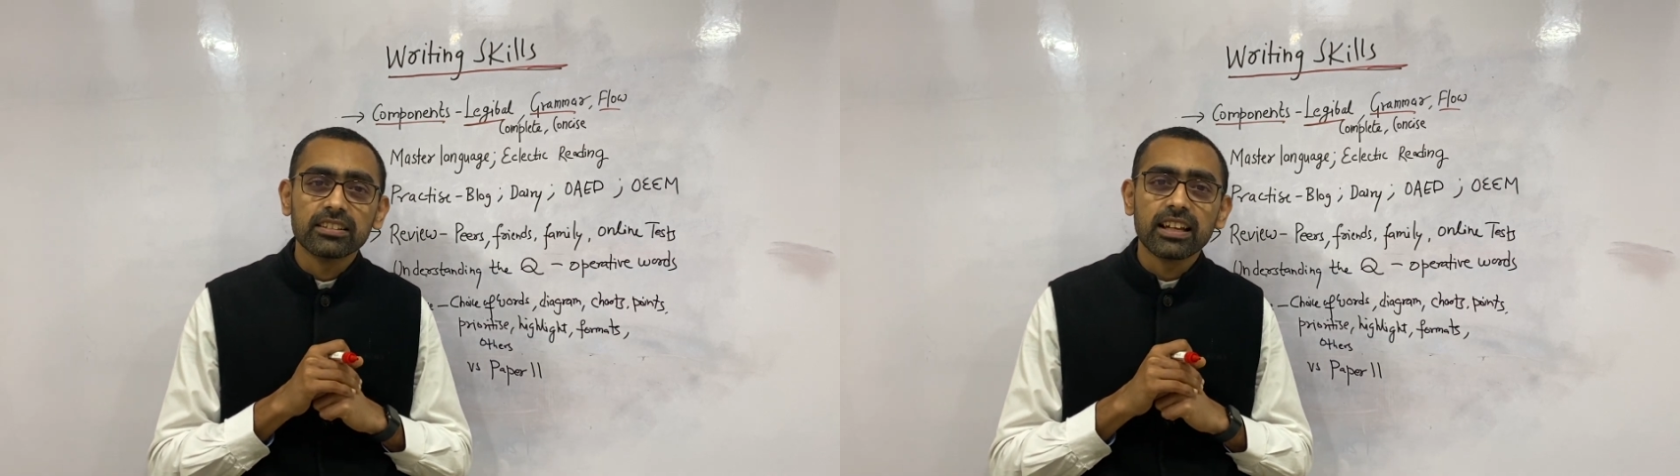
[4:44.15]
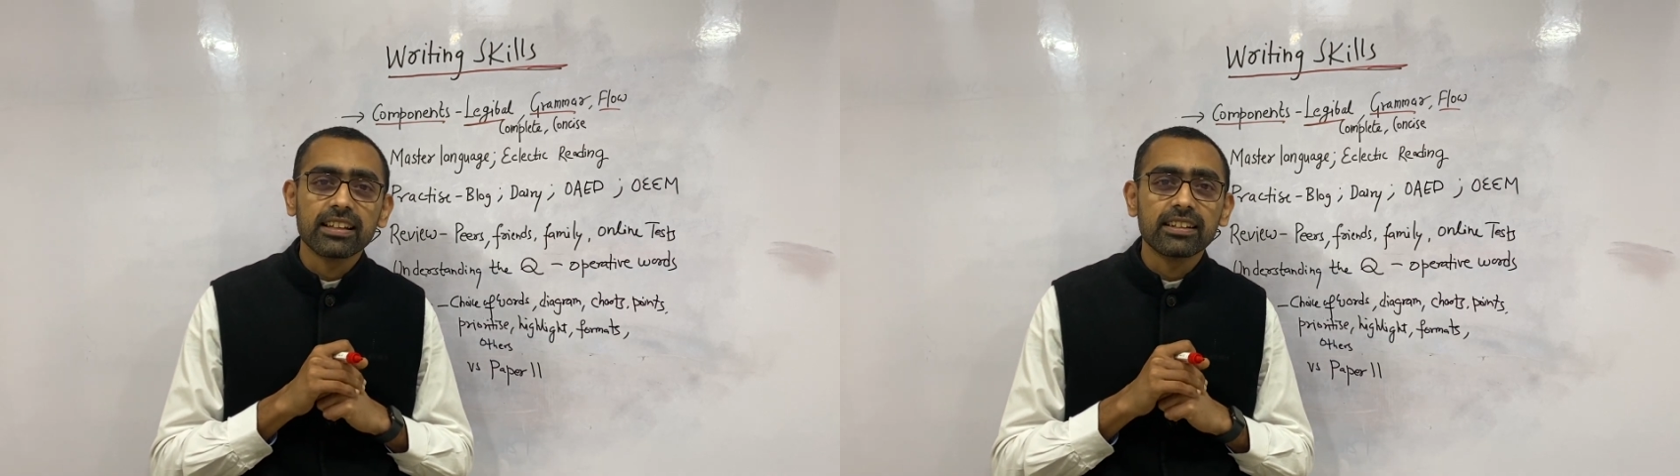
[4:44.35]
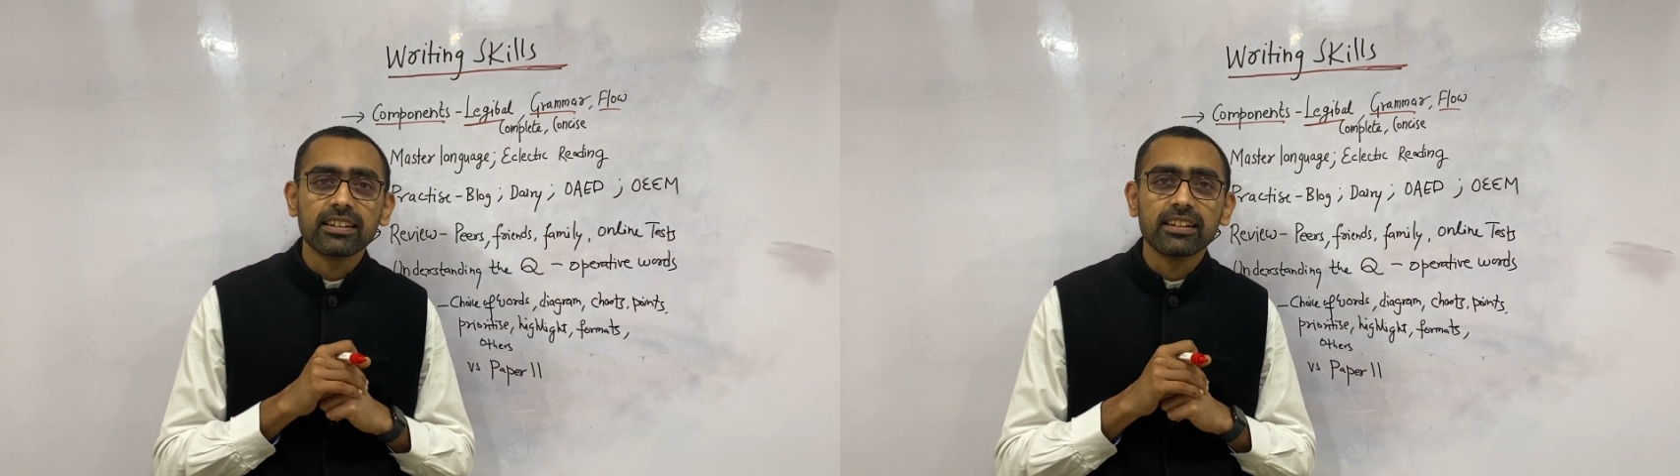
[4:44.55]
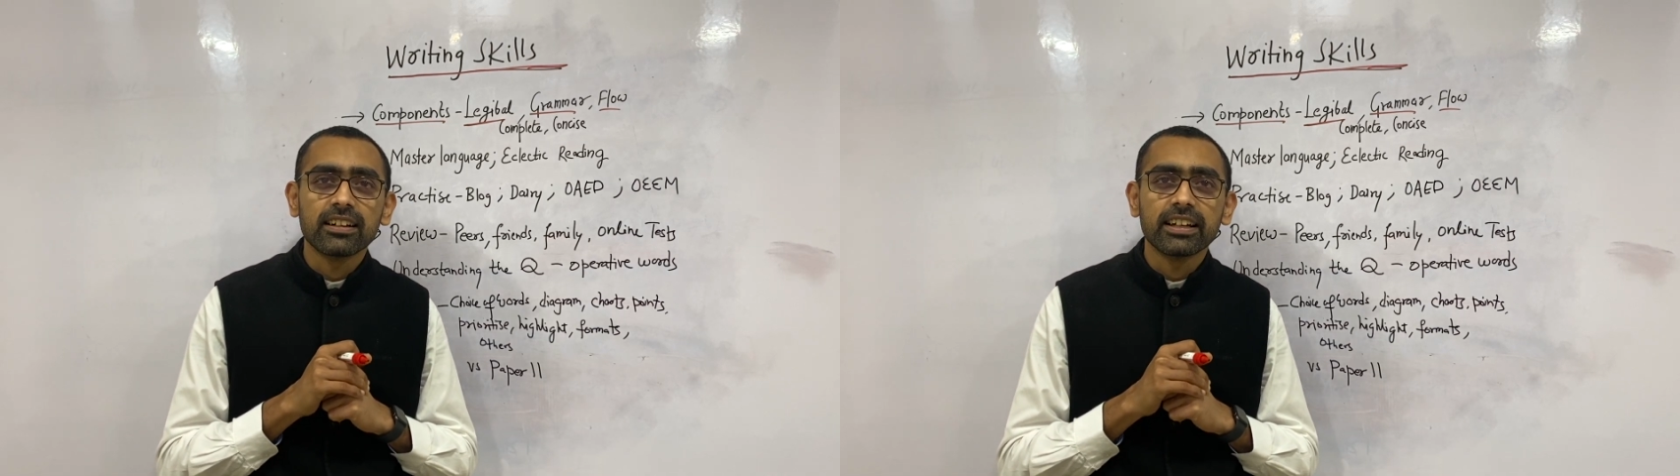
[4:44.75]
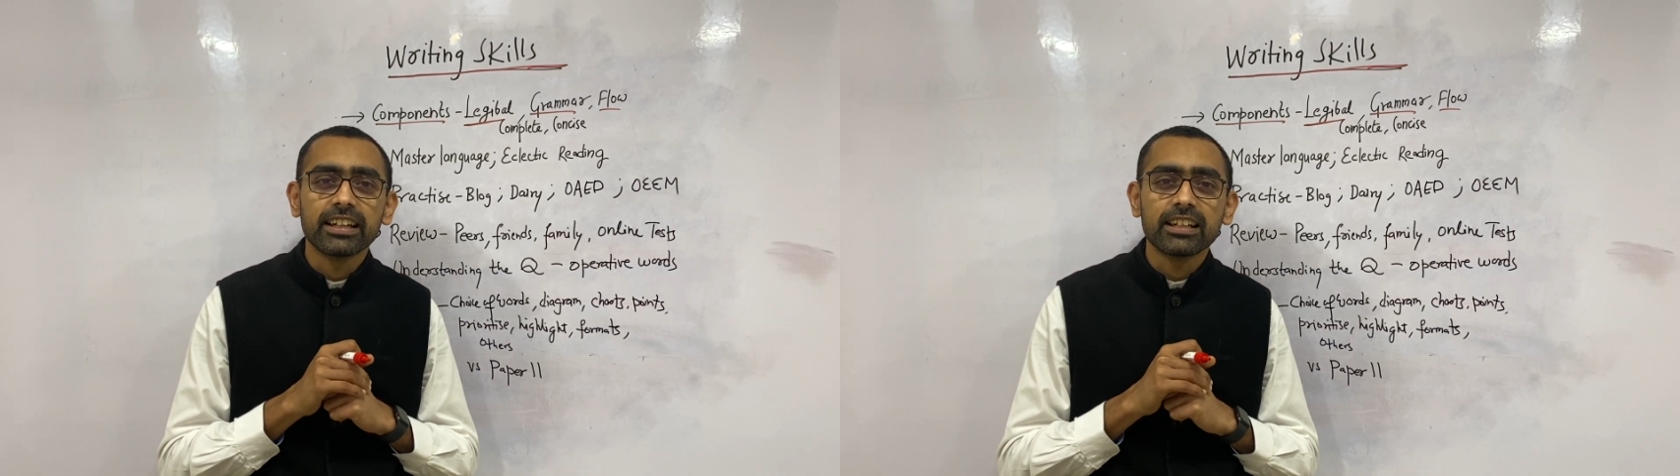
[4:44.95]

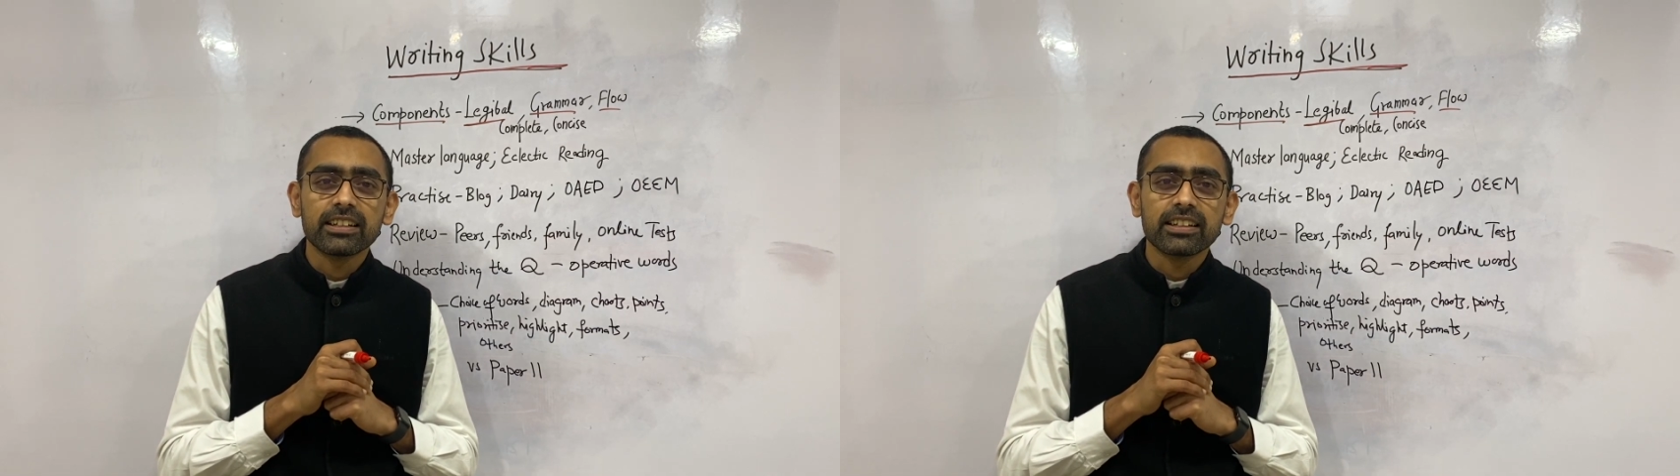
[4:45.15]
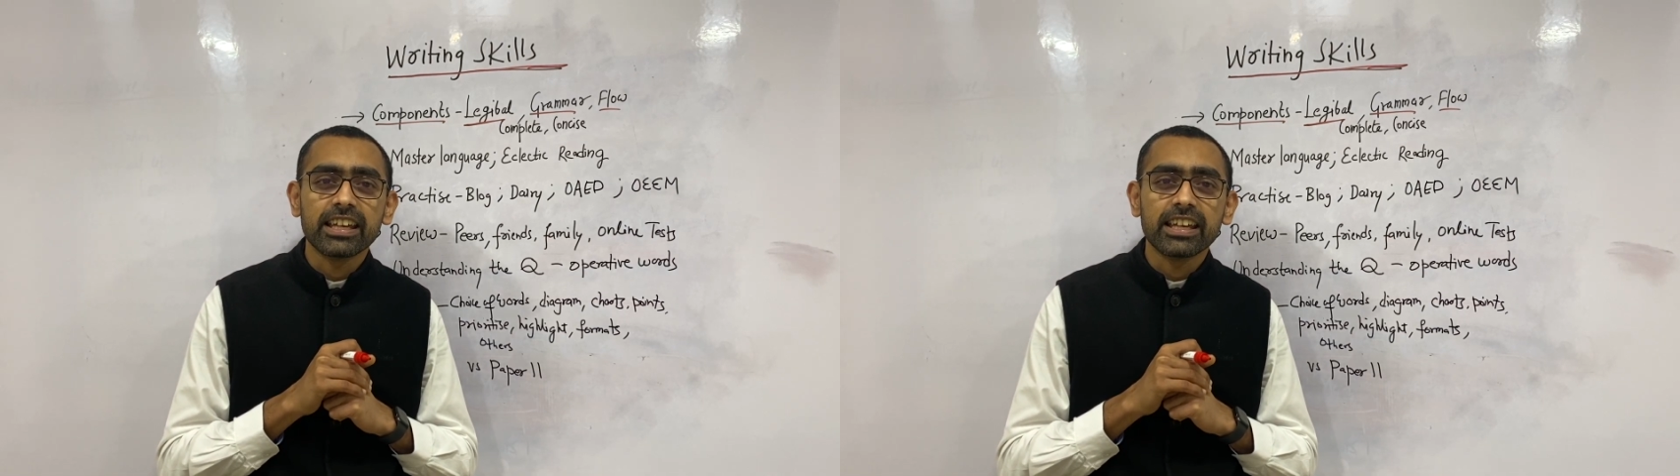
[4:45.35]
then